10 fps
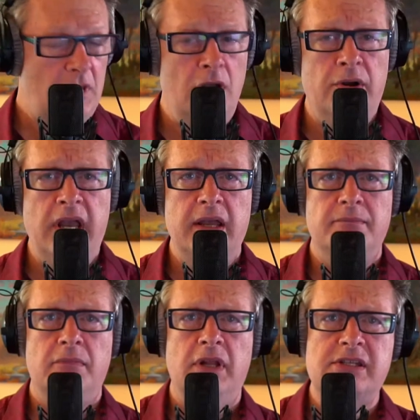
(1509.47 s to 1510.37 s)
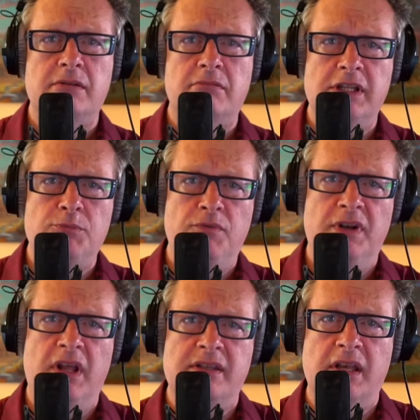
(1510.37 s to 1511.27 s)
Okay, let's move
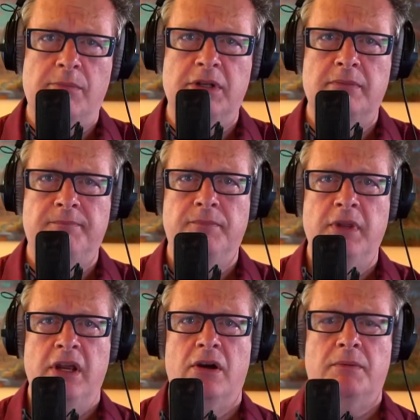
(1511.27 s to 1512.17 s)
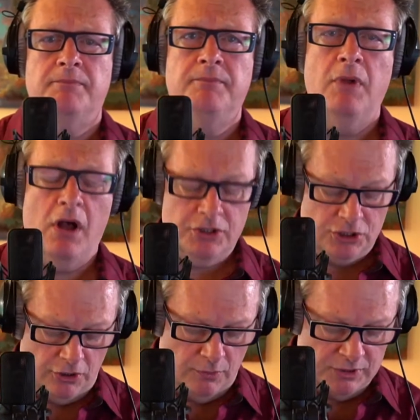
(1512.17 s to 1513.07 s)
into that segment. Here, I'll
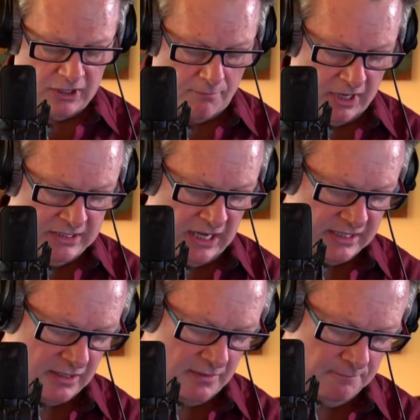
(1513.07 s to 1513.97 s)
show you what's on my desk.